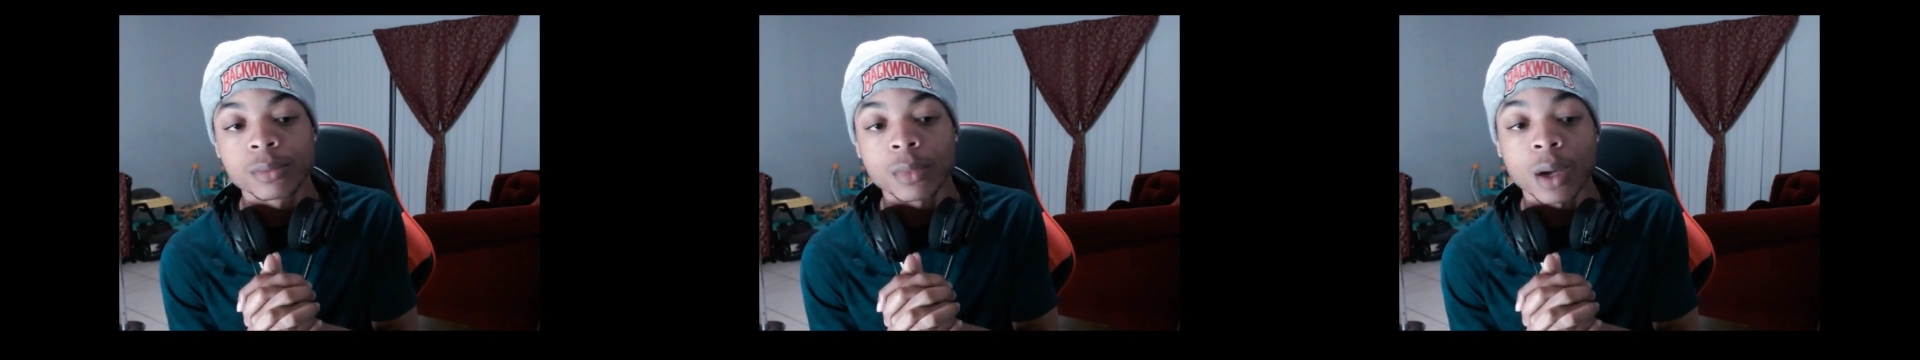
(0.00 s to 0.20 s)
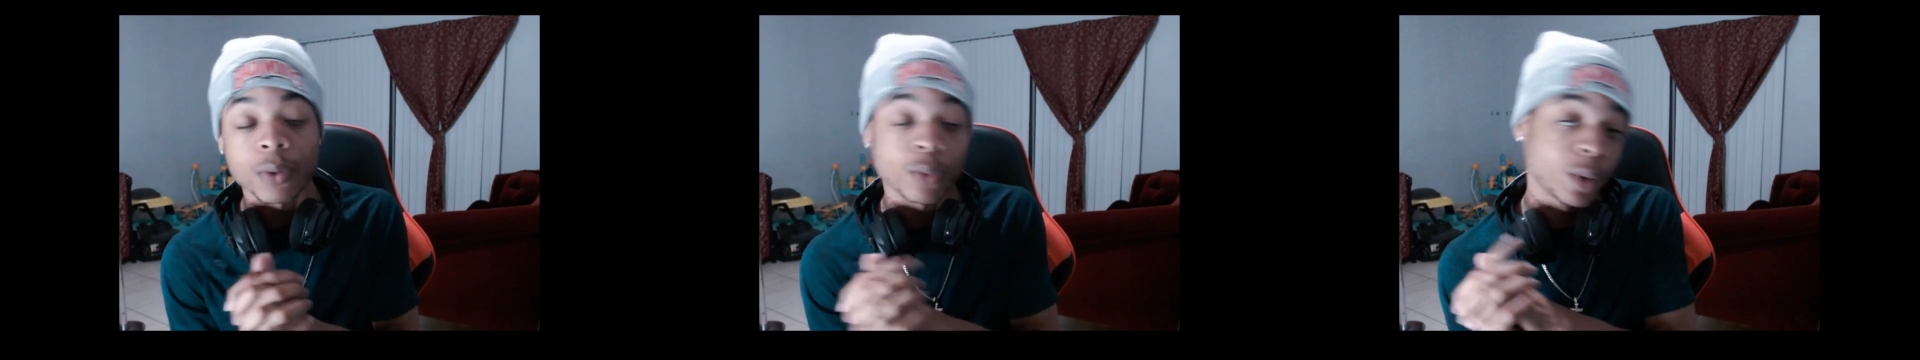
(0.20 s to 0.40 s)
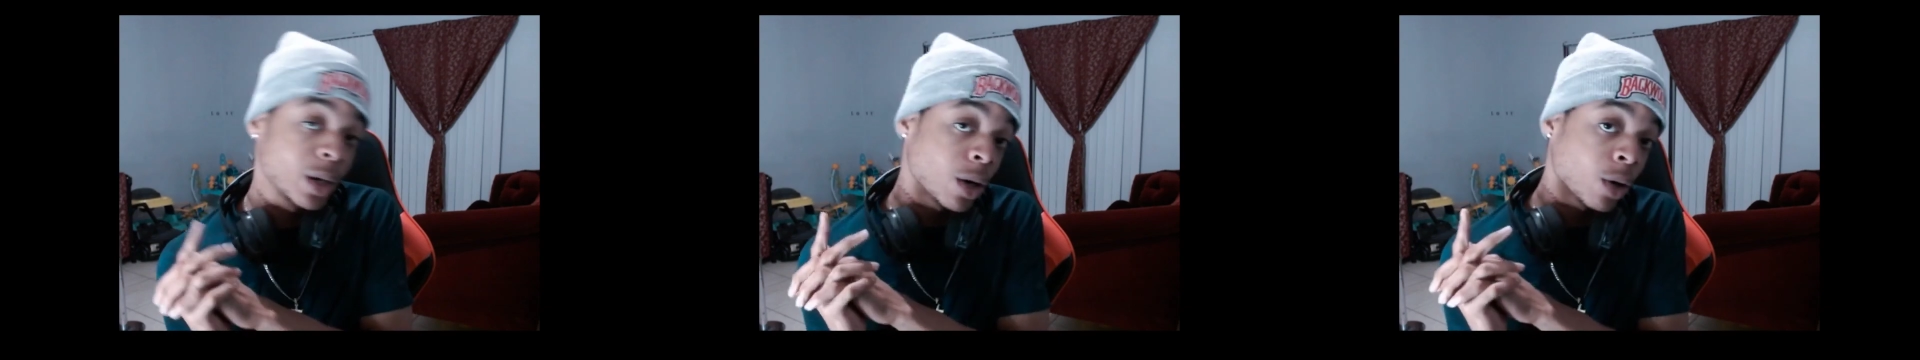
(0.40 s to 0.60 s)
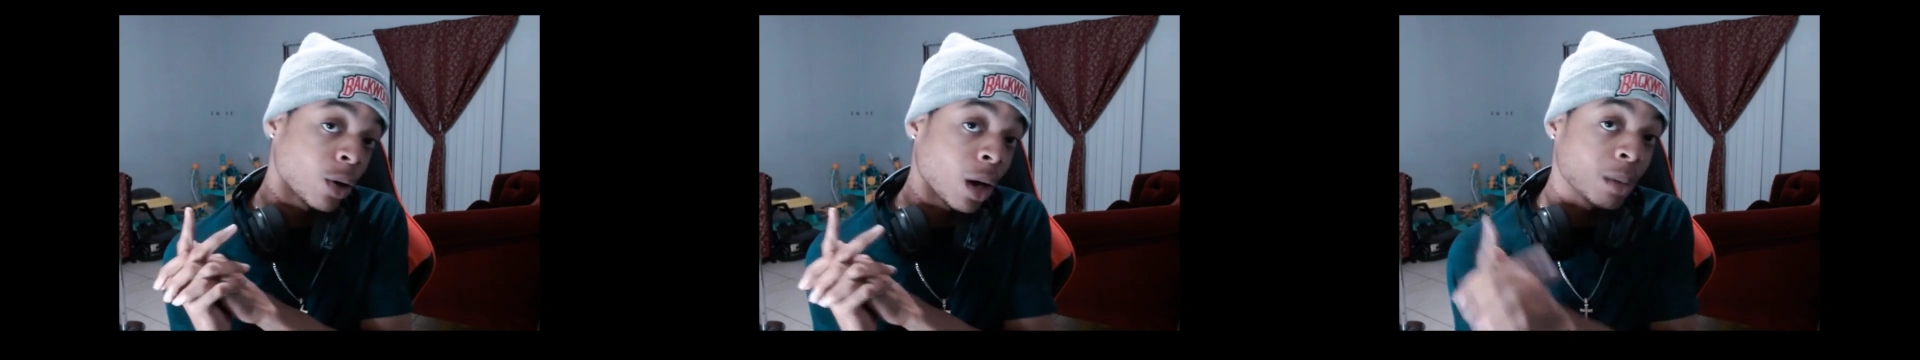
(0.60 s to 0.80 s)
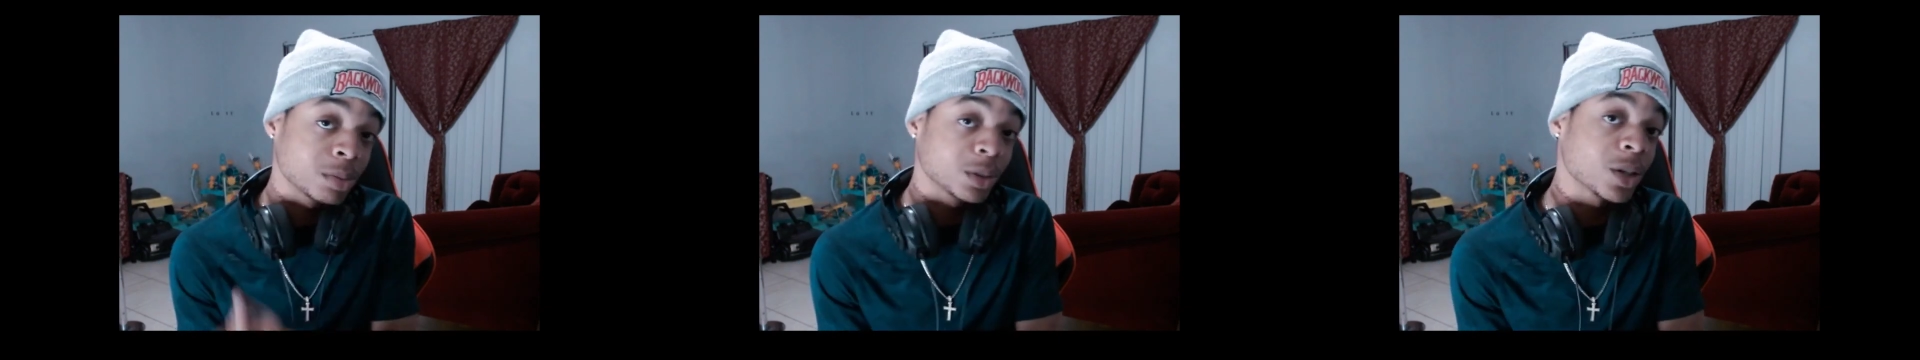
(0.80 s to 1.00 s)
We know
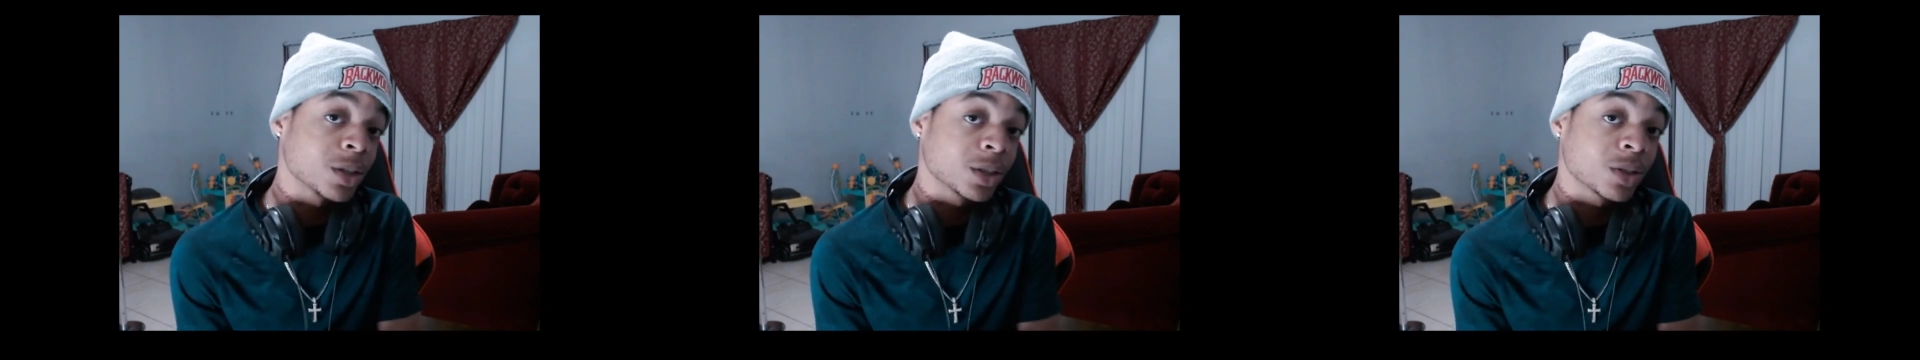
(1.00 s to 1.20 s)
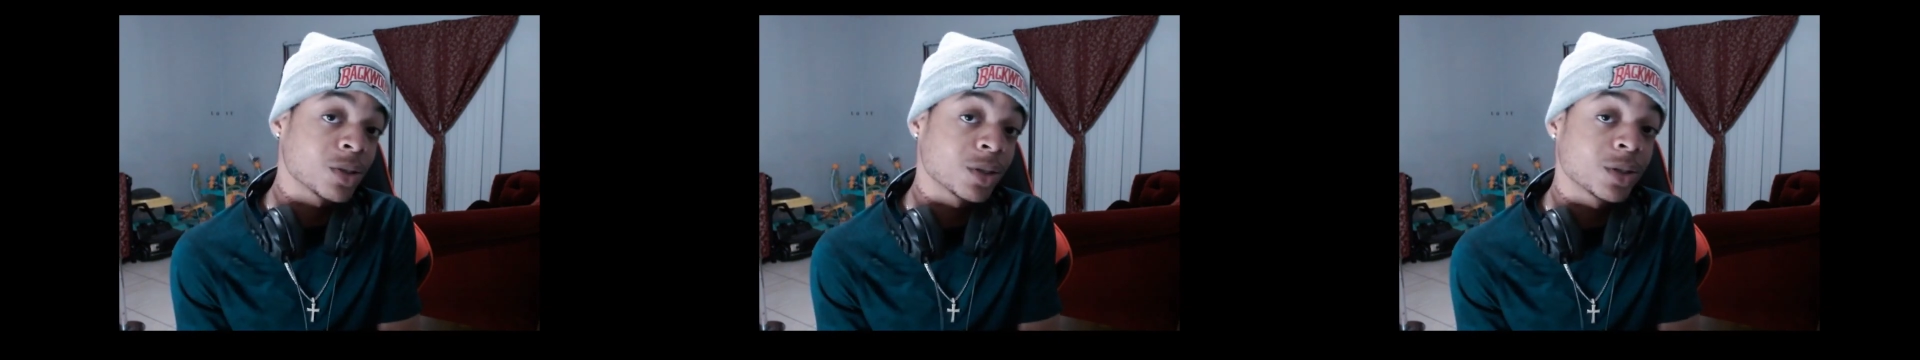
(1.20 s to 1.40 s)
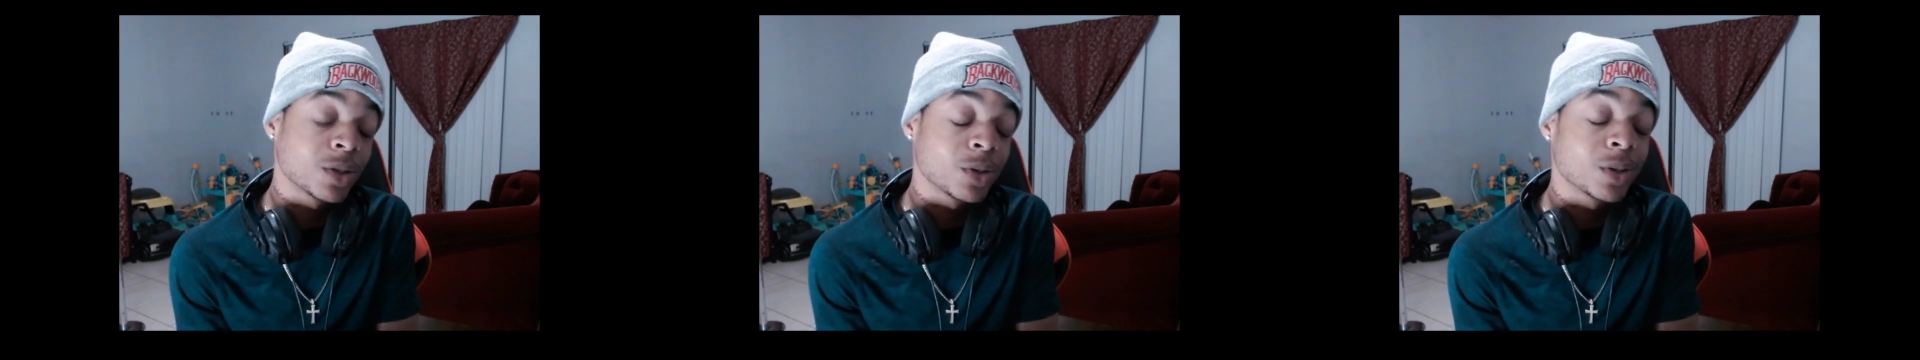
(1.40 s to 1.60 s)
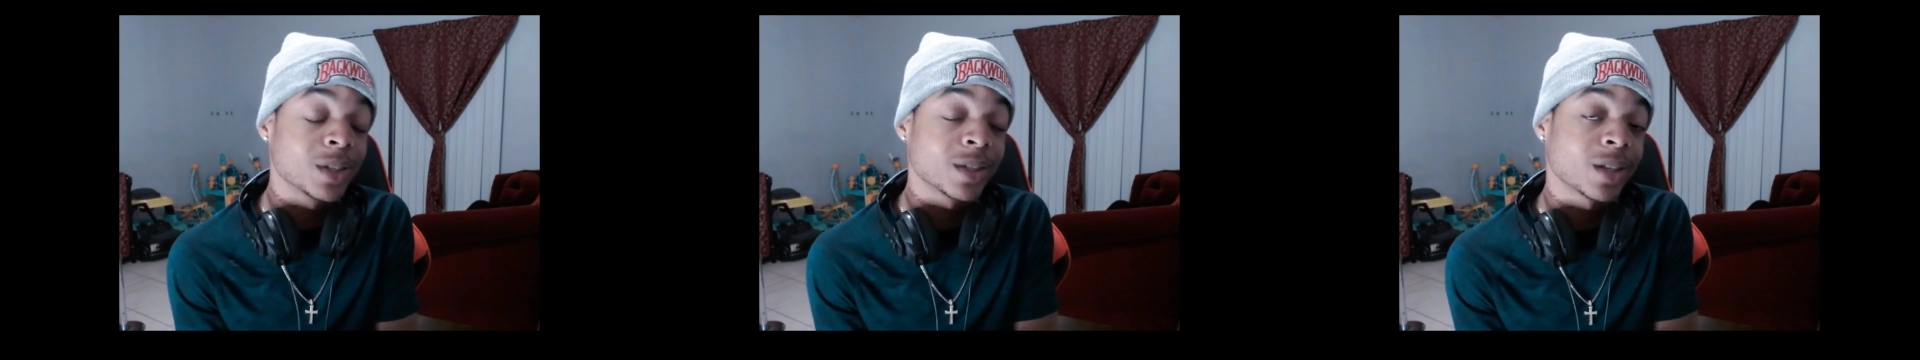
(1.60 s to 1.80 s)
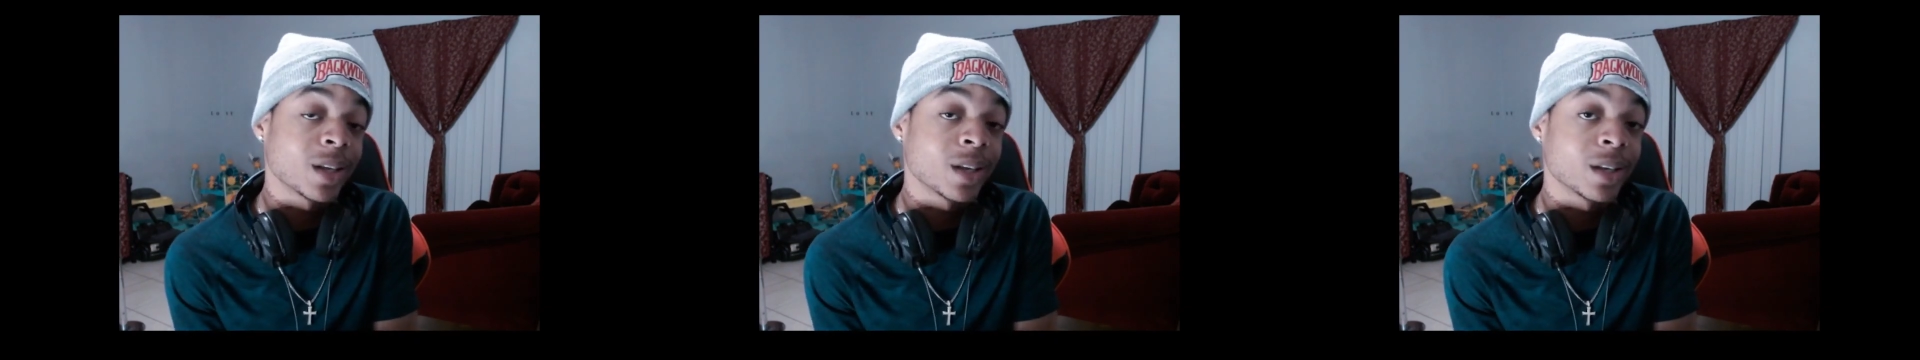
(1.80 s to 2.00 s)
Upchurch is going to do his
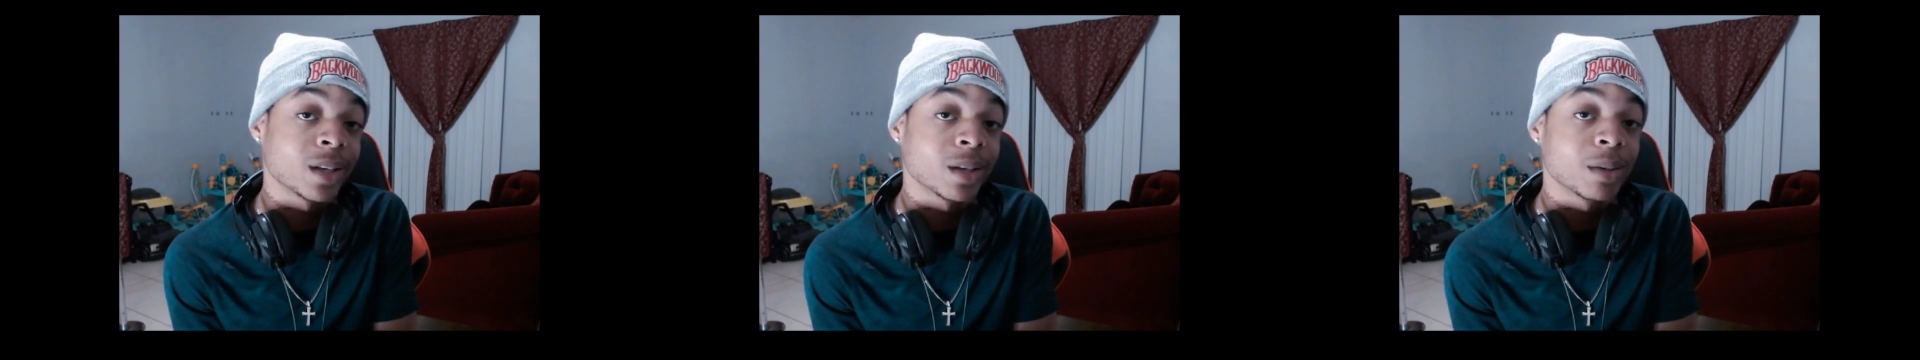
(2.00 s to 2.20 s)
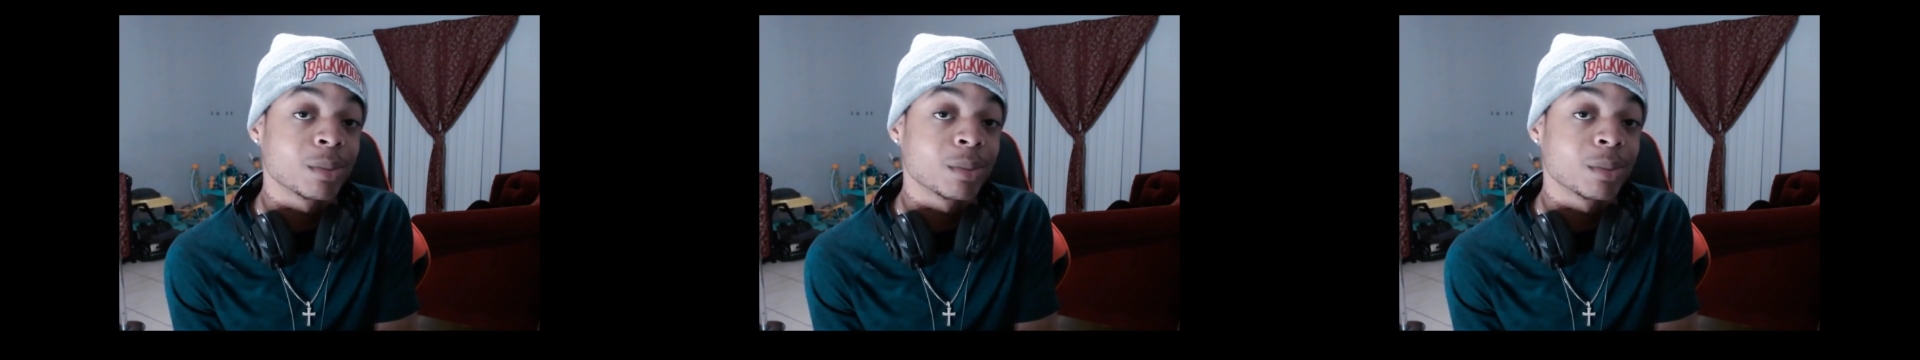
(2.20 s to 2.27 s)
thing,